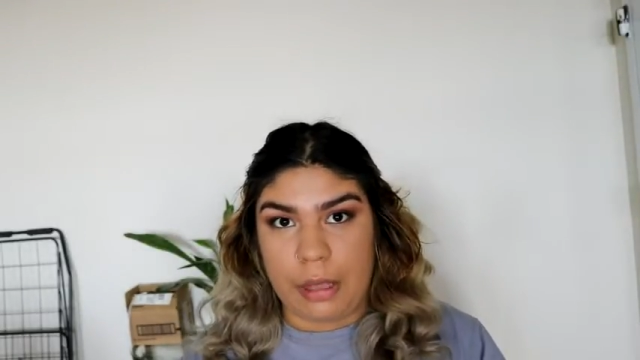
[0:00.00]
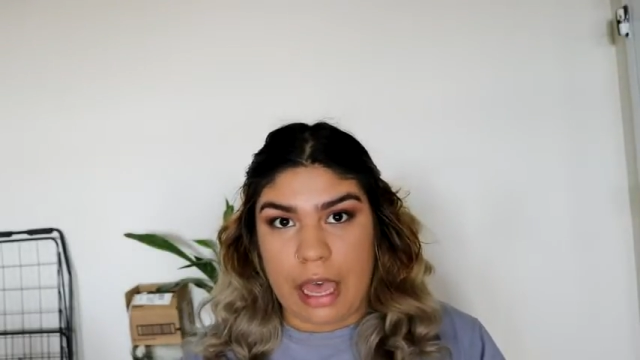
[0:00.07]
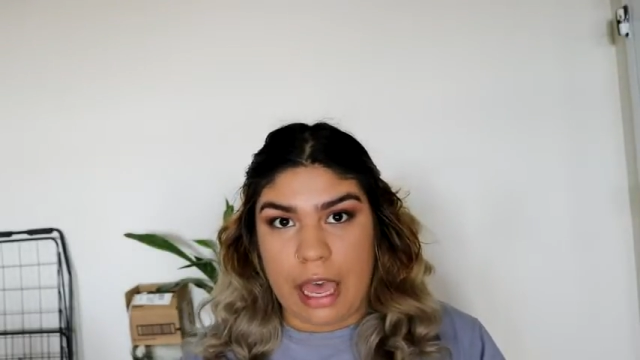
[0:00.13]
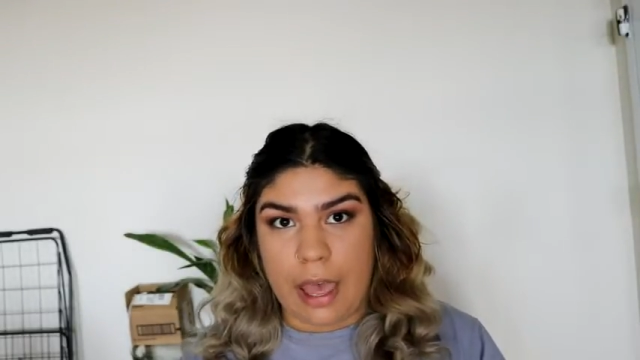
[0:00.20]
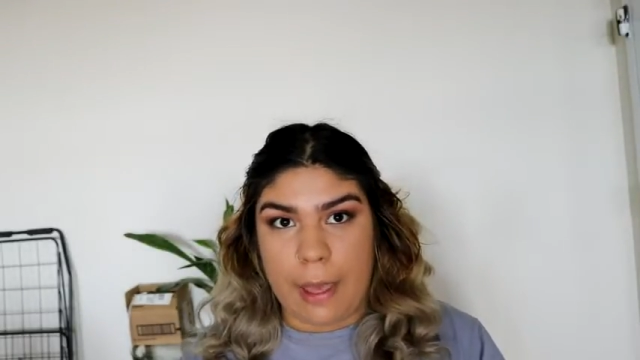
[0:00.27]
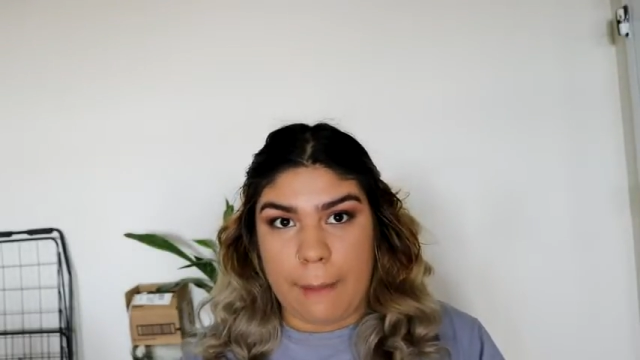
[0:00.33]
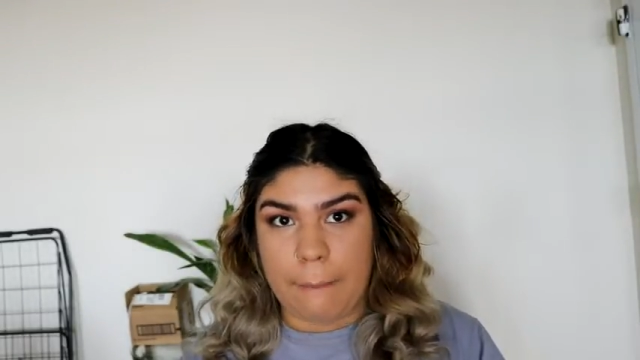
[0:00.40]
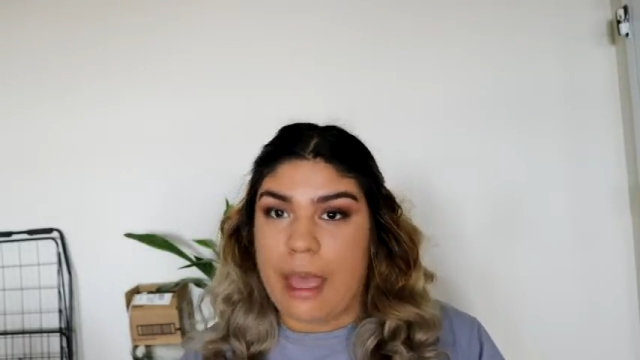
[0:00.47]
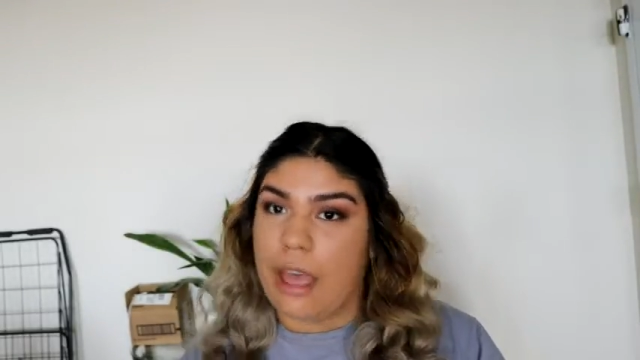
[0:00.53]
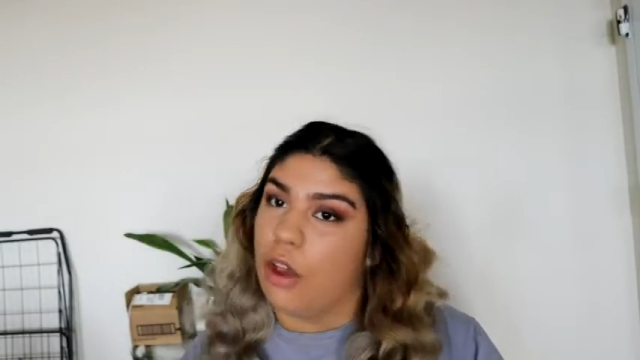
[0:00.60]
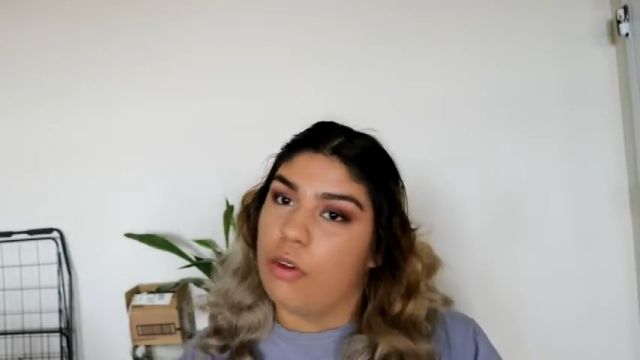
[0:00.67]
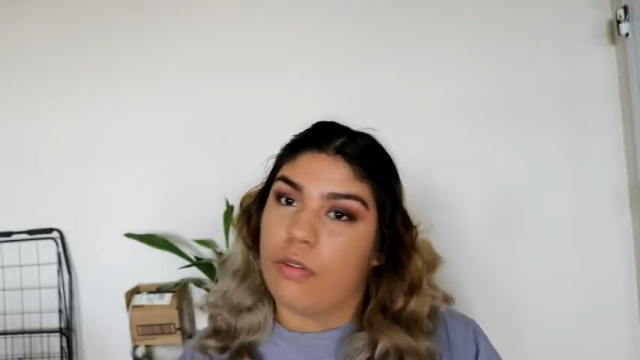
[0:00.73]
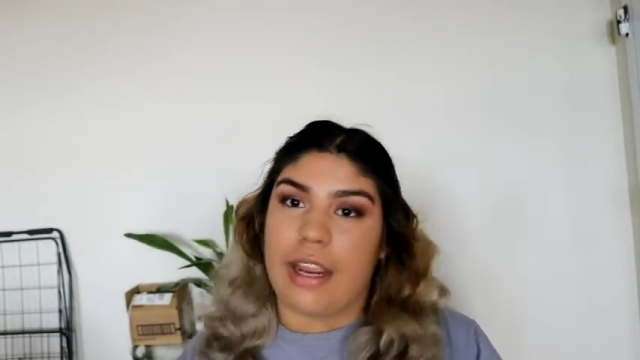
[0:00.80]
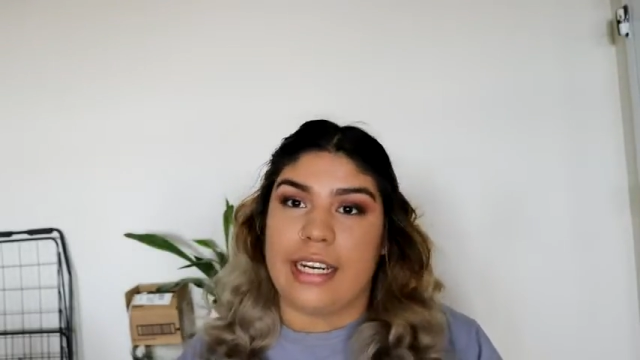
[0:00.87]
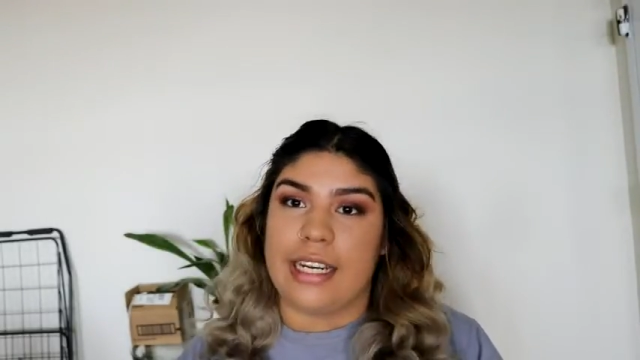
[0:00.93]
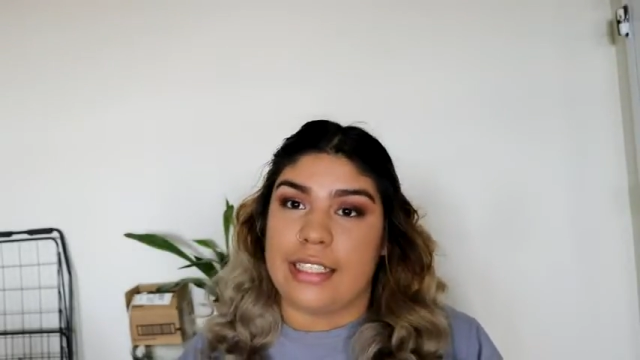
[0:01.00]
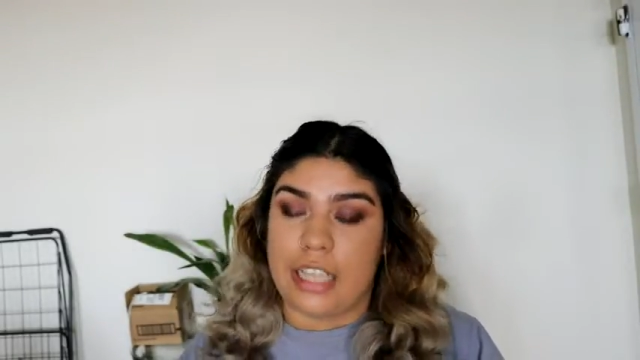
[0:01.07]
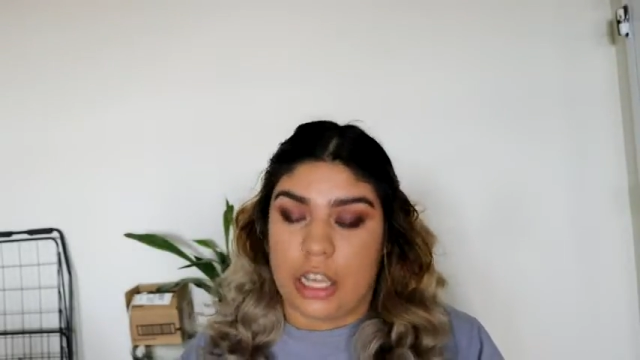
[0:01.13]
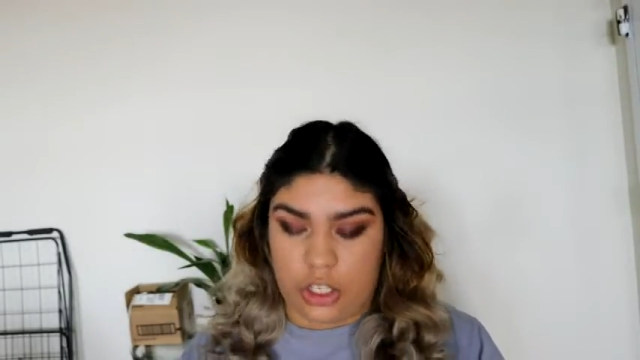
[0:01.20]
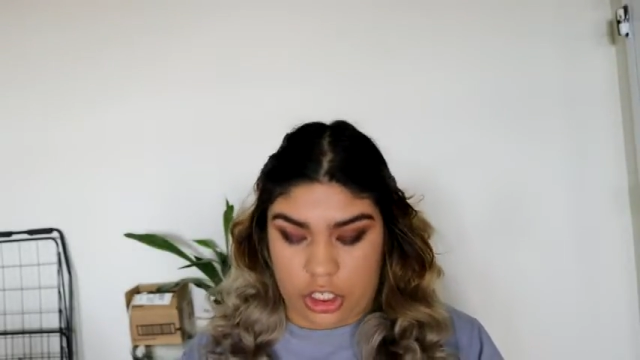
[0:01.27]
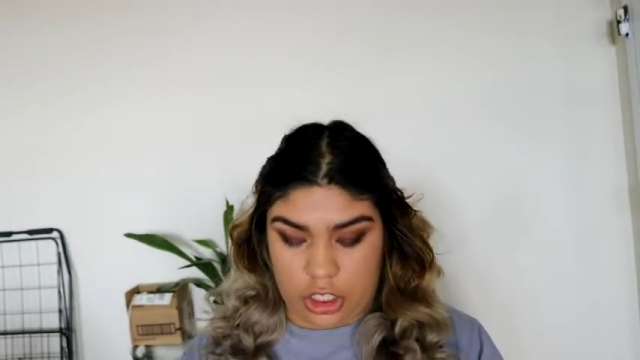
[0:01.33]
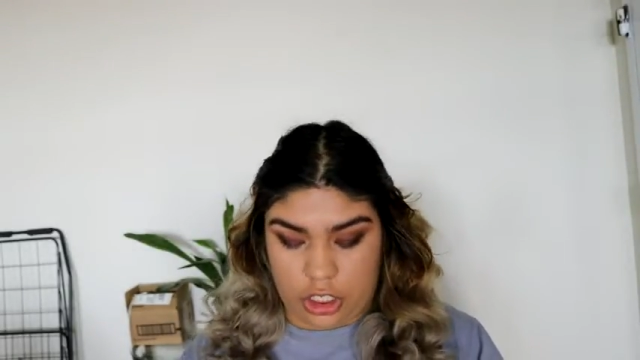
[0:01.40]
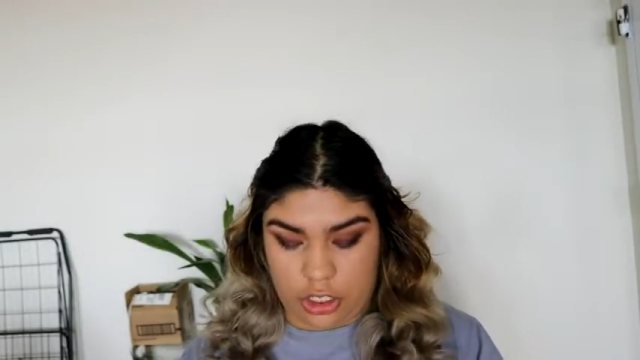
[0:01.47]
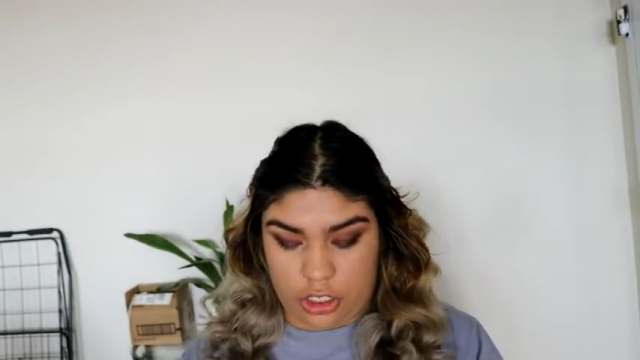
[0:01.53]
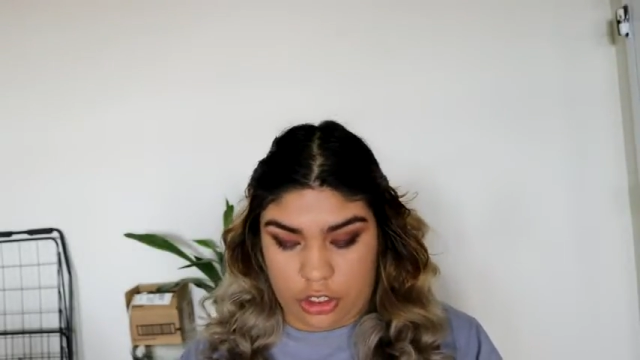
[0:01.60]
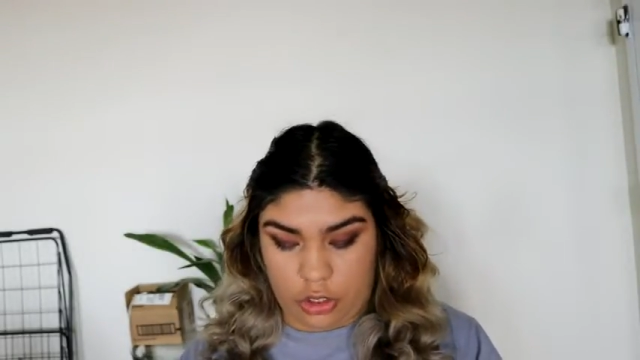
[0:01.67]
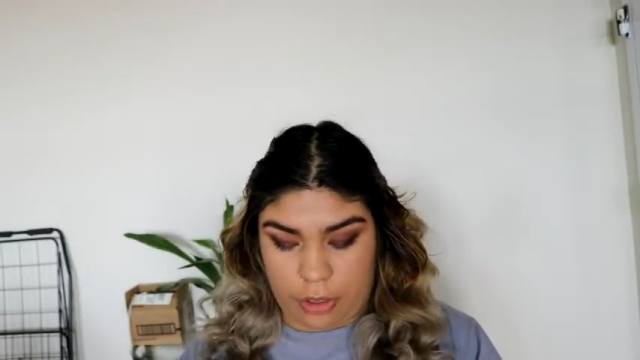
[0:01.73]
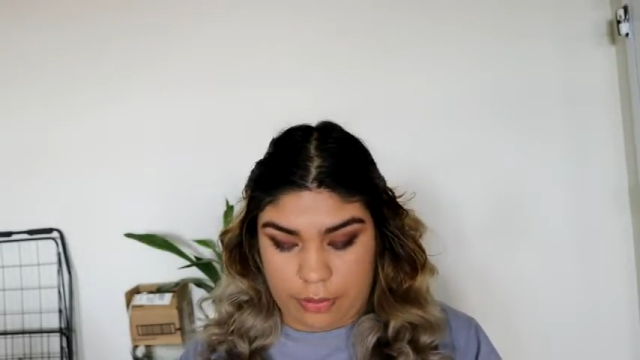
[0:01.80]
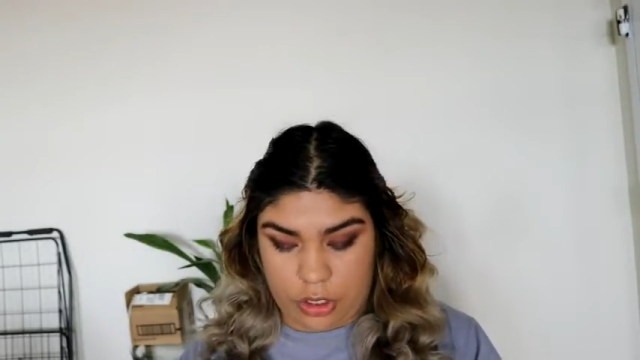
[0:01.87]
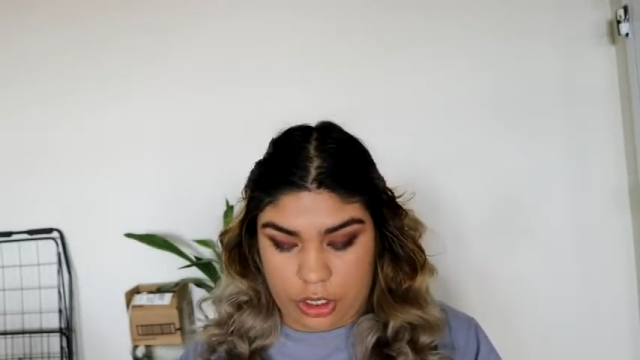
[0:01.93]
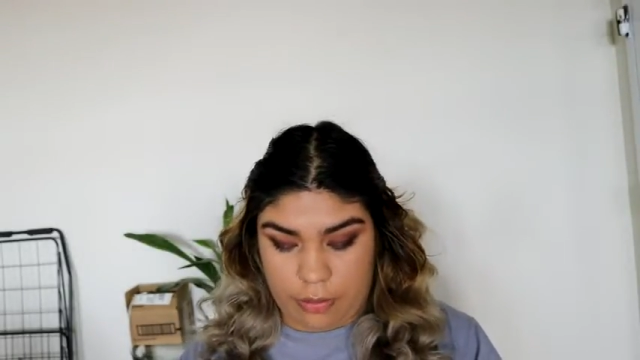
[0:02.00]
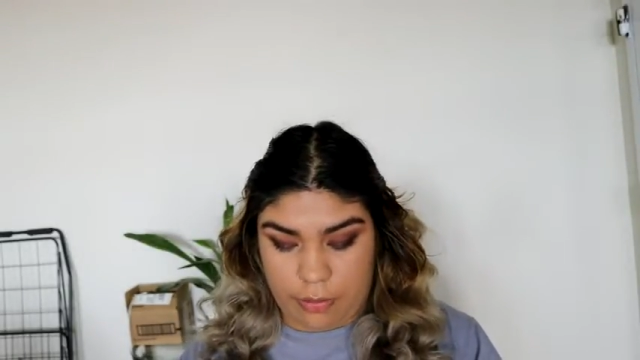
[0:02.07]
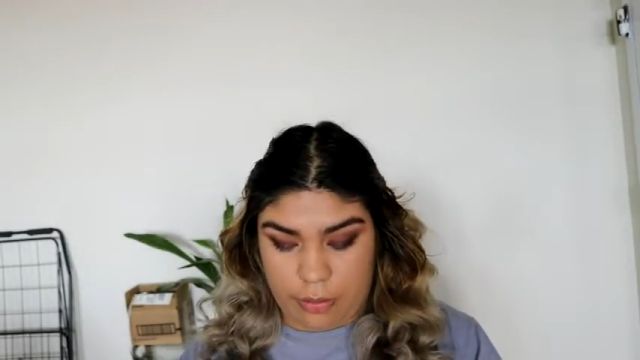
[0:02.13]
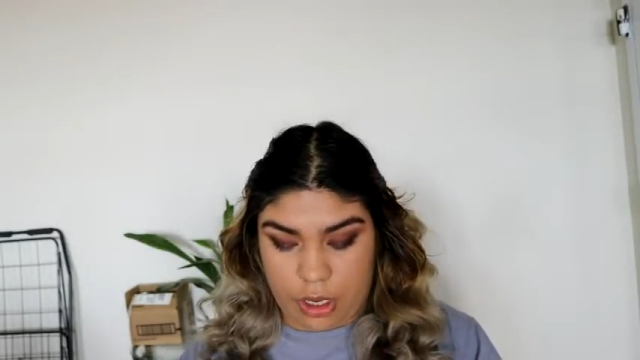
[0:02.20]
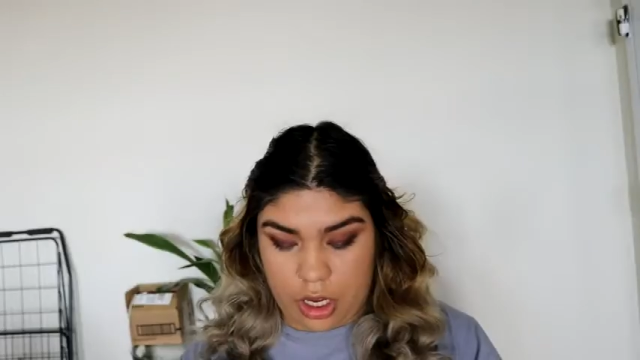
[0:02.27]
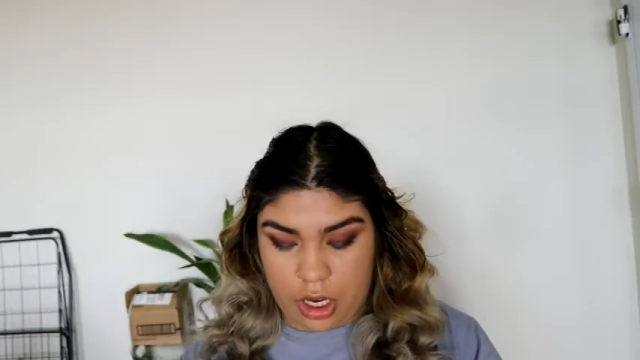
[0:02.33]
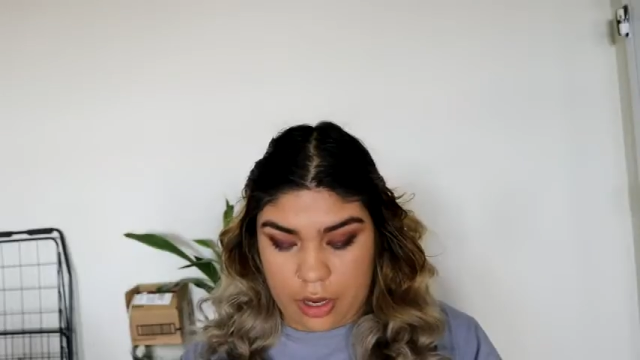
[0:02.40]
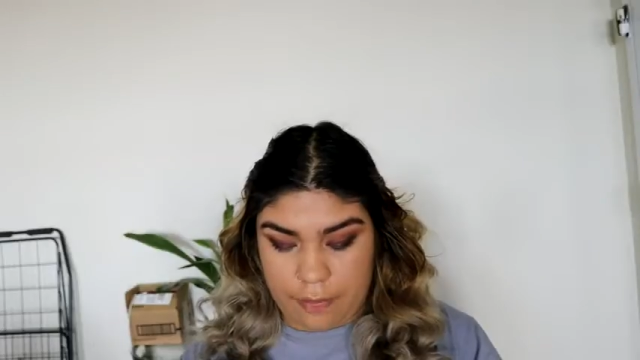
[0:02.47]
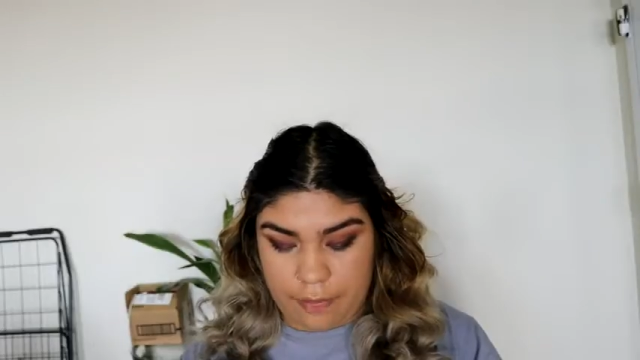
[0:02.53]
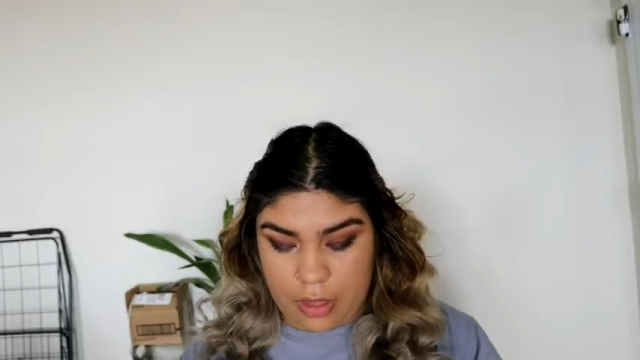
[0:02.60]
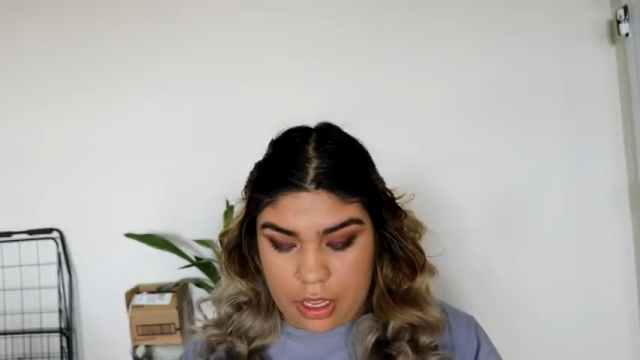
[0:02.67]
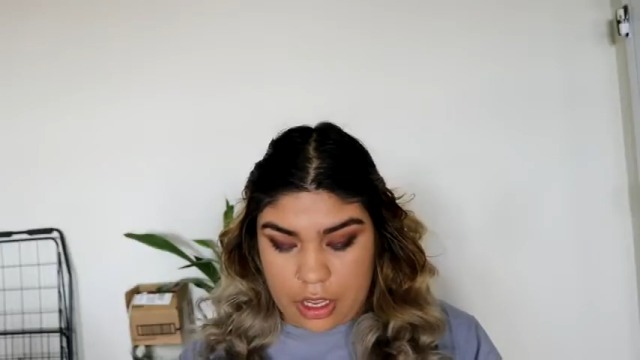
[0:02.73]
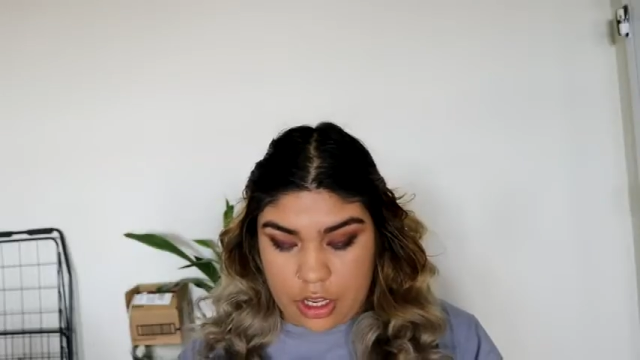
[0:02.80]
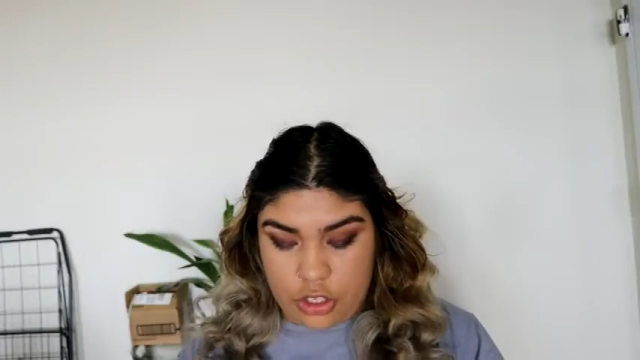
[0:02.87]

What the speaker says: I'll write it down in the description bar.